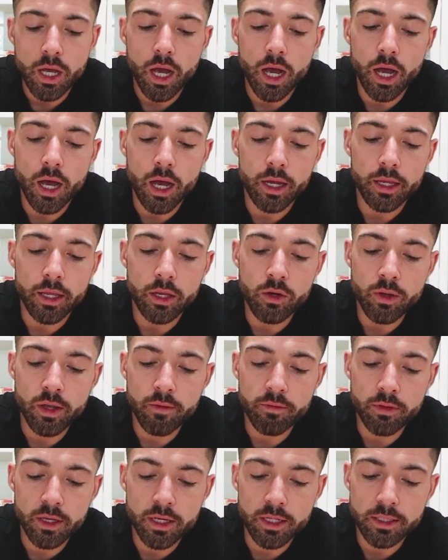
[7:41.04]
Uh, can you
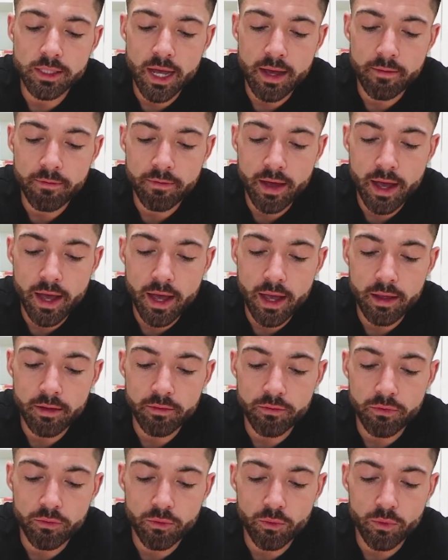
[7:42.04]
give the top
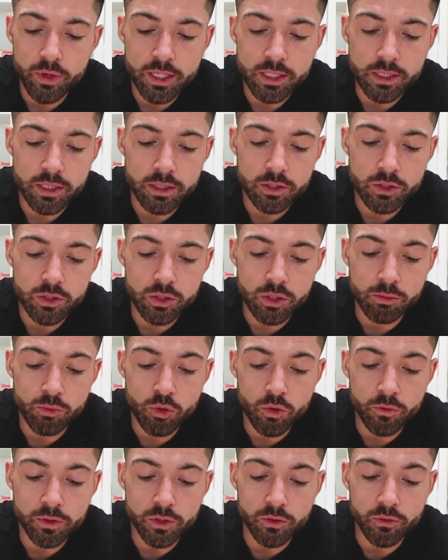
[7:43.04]
five reasons to
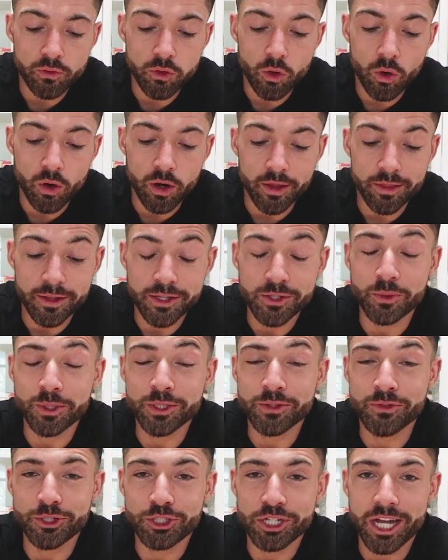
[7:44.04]
move to Florida? This
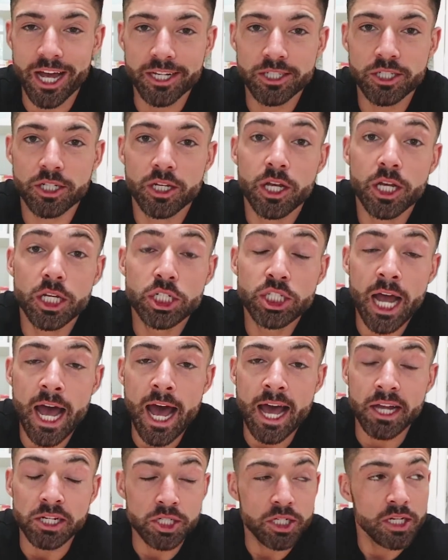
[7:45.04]
one's for Josh.
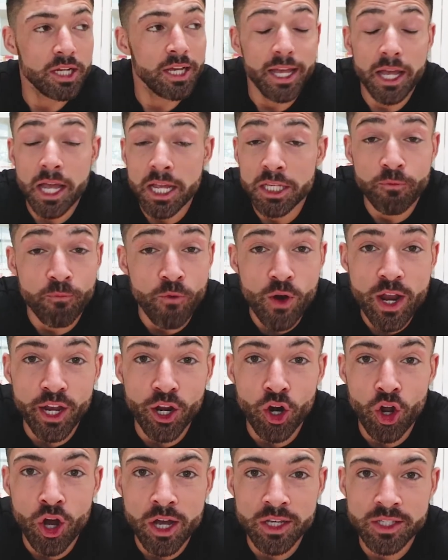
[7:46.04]
Josh, it's freaking
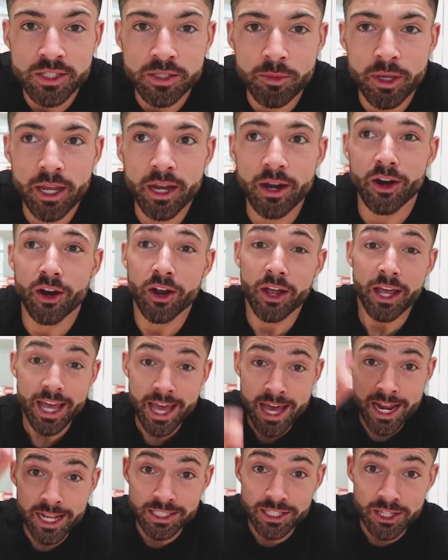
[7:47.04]
awesome here.
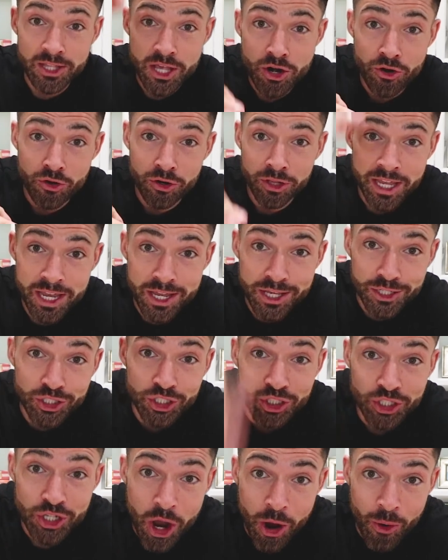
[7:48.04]
It is literally
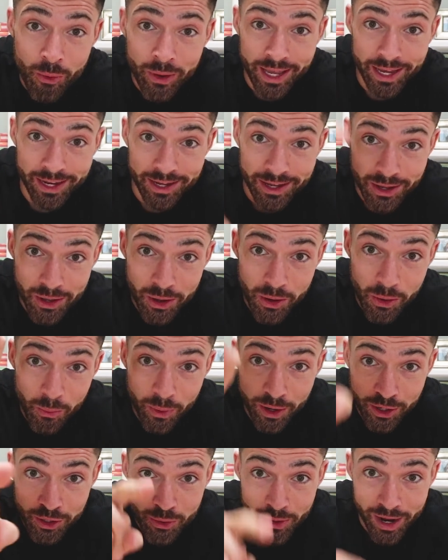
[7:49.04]
snowing
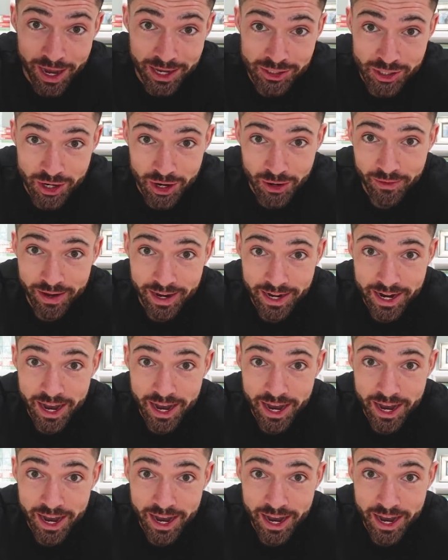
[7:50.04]
where you guys are right